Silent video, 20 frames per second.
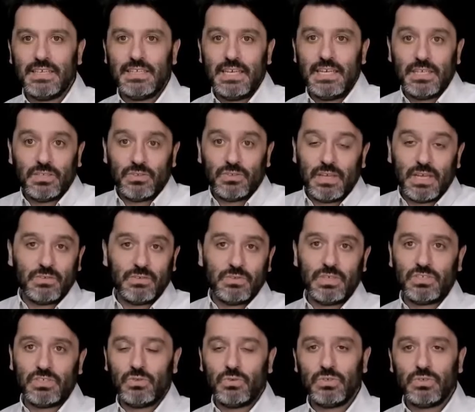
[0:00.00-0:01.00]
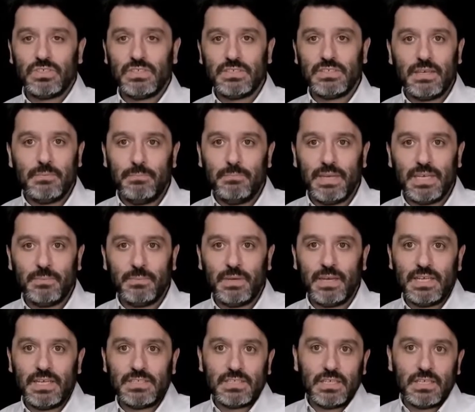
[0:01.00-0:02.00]
then create resources that
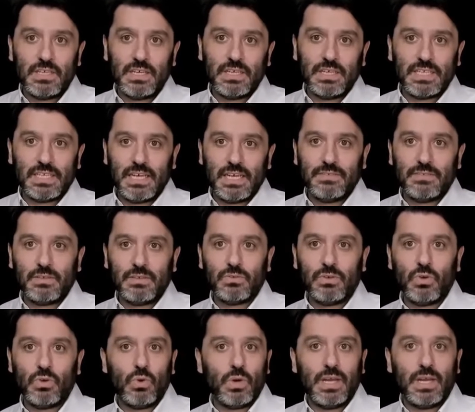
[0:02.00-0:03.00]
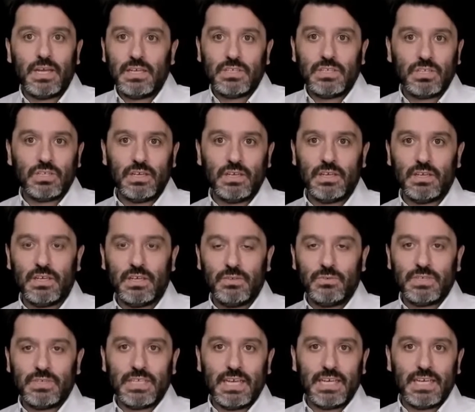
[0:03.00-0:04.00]
minimize the learning effort required to learn and
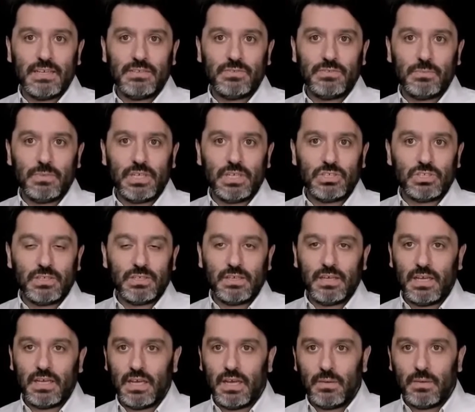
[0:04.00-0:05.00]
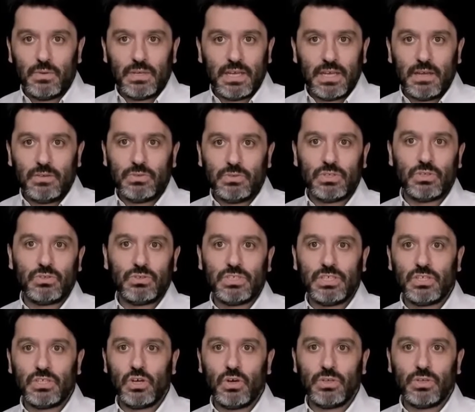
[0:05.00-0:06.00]
retain information without reducing
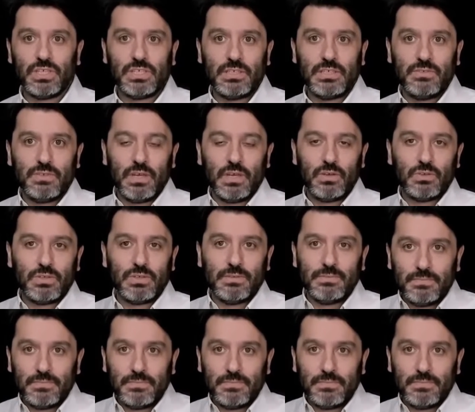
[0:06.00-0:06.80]
cognitive load.